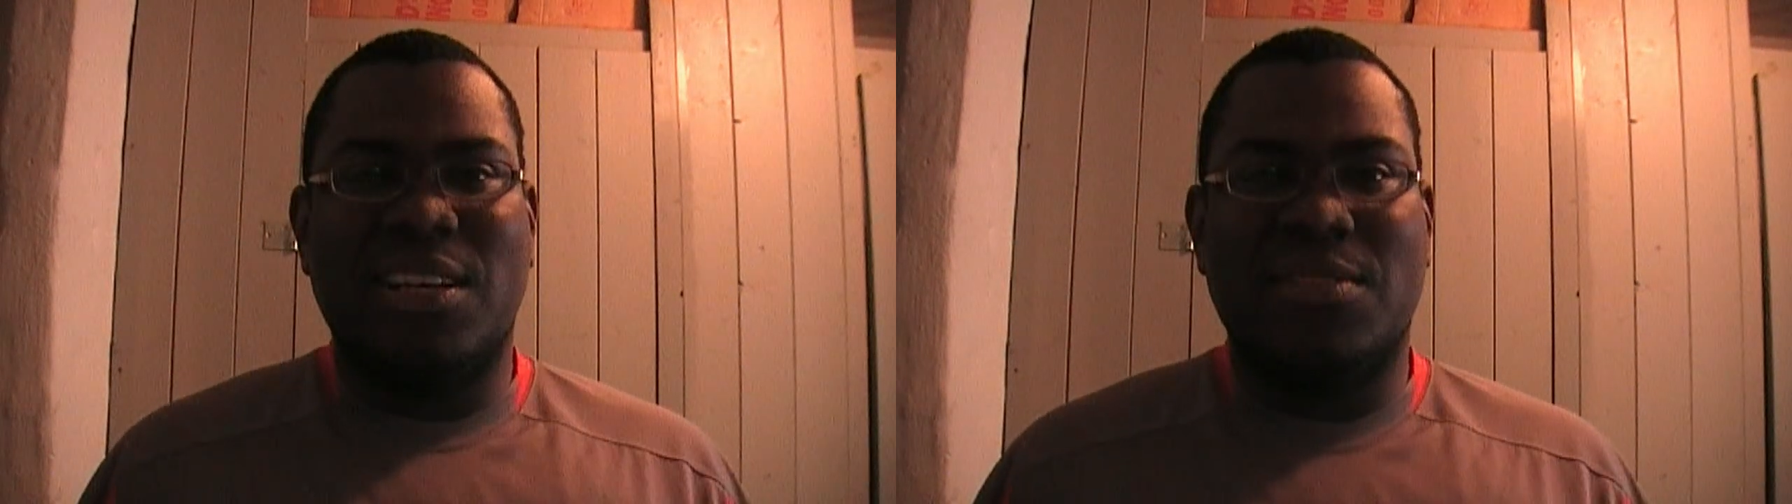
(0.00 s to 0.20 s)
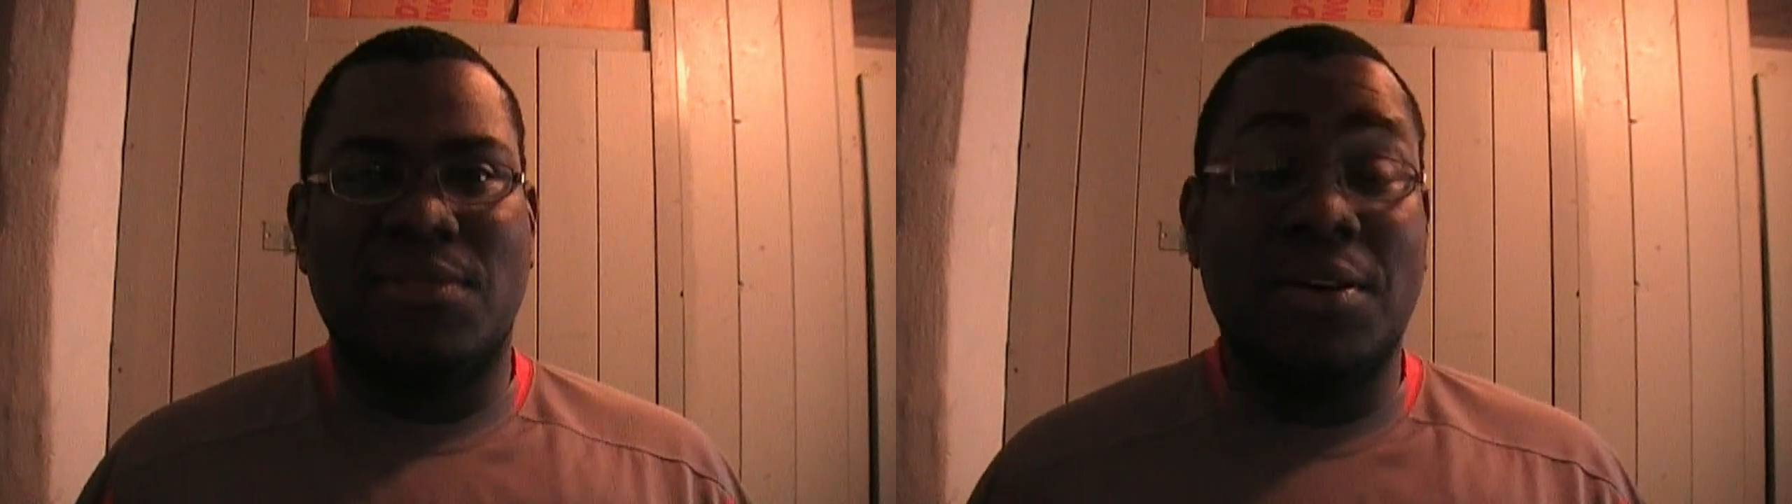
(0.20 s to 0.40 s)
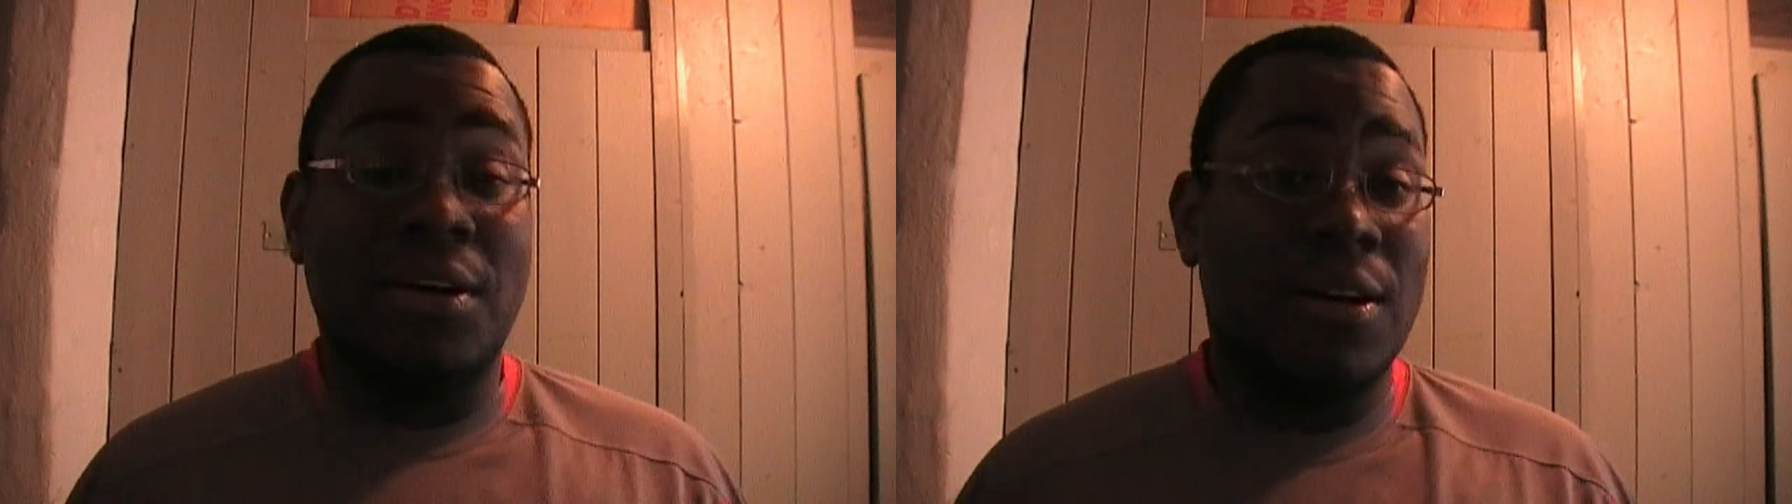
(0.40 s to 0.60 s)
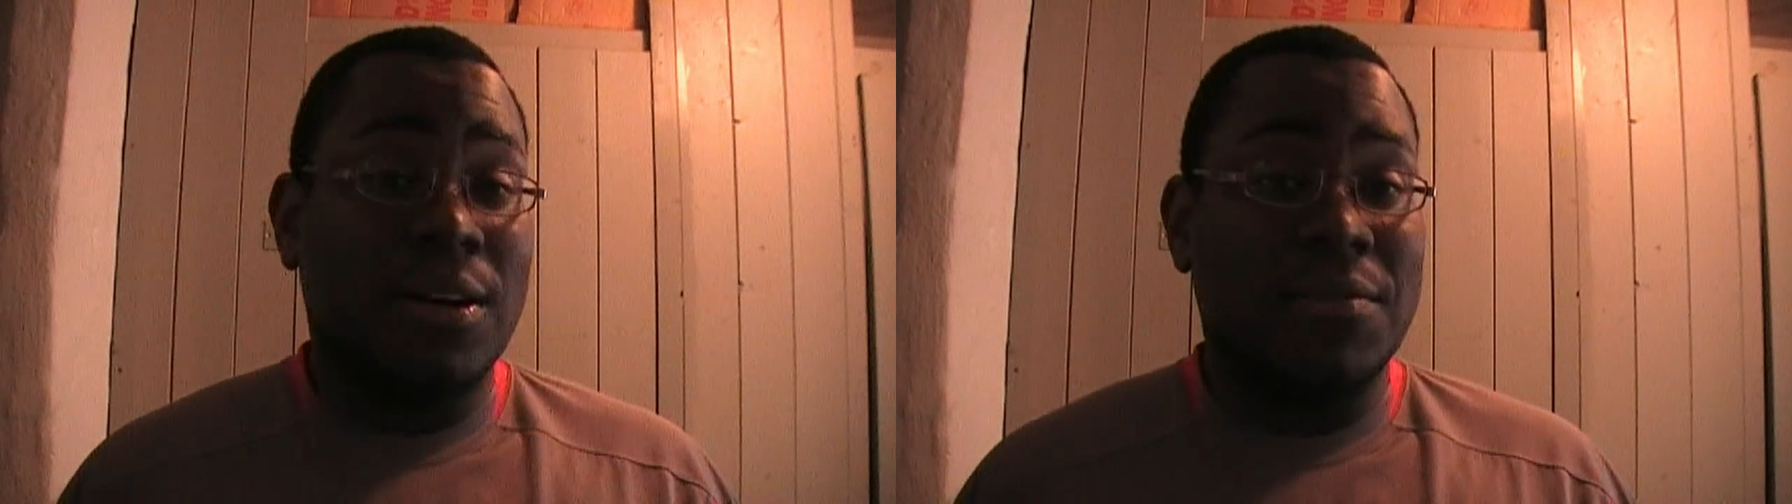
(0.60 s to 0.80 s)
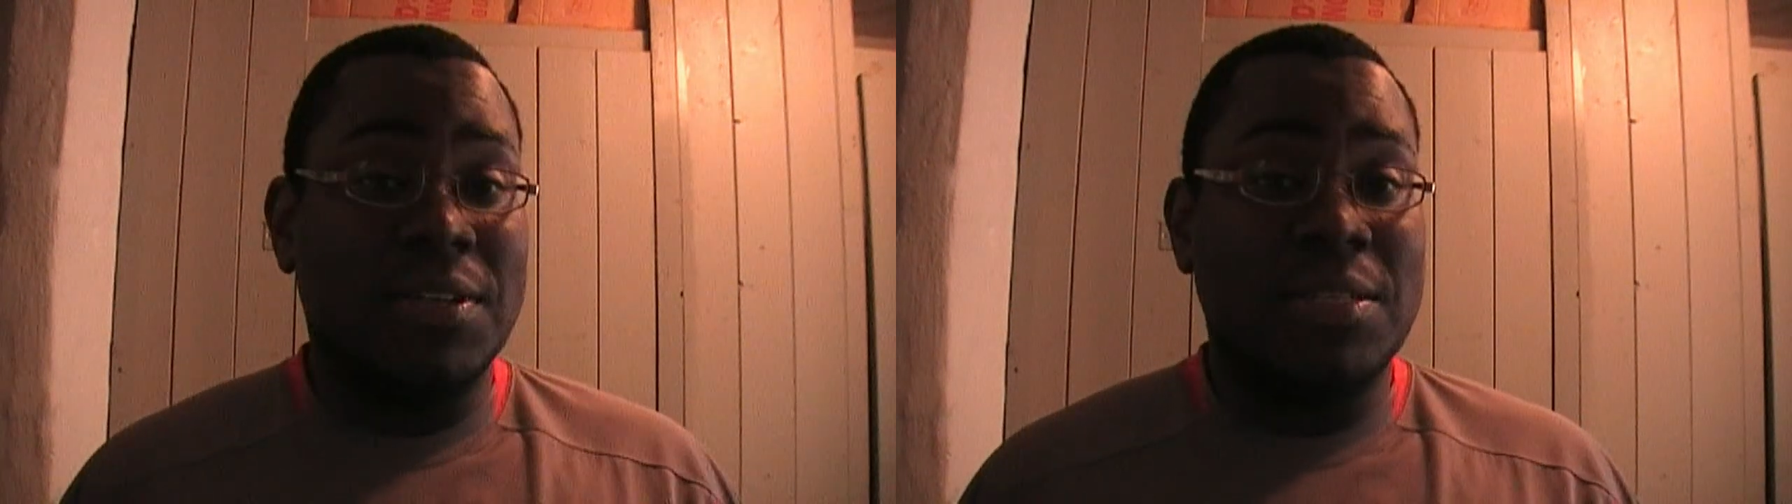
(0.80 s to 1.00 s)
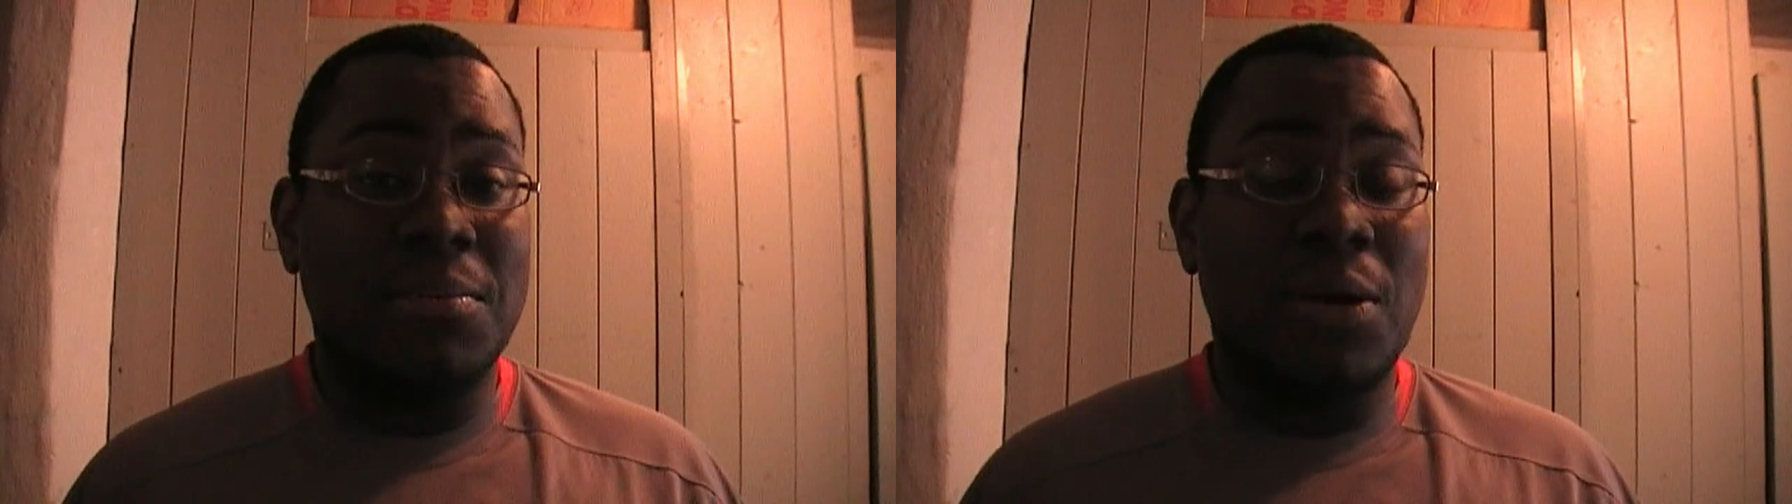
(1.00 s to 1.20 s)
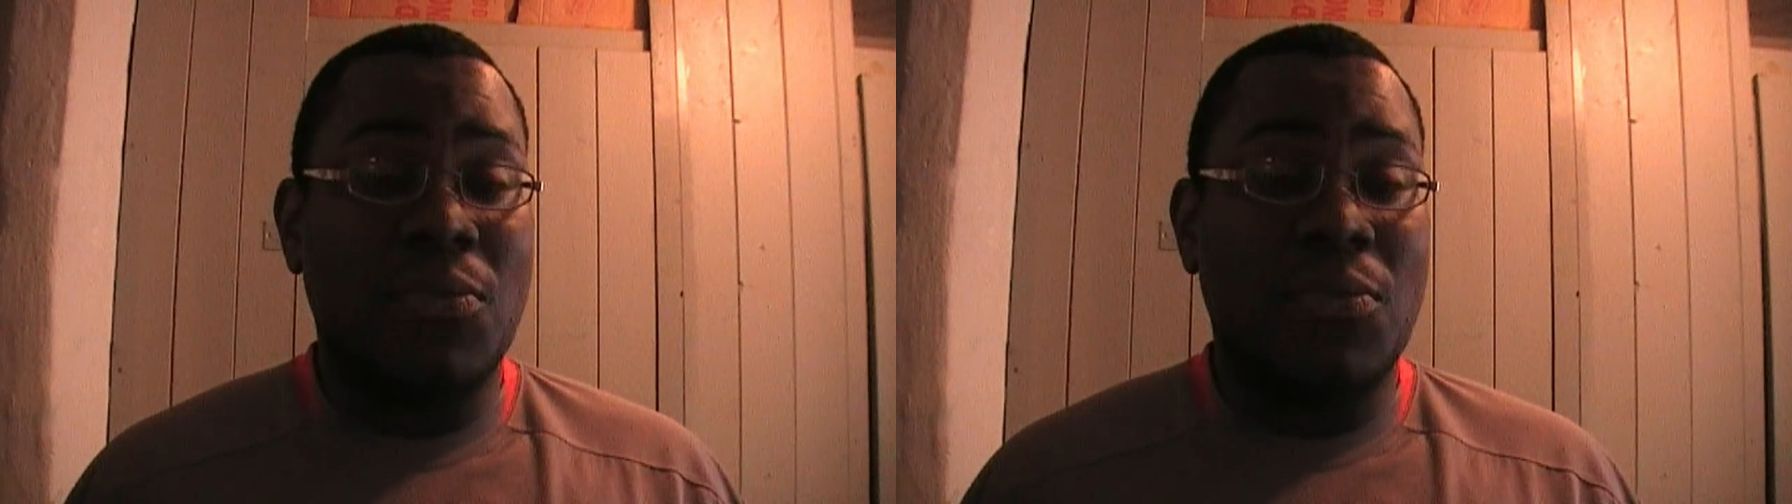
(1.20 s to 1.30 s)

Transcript: It's very hard convincing my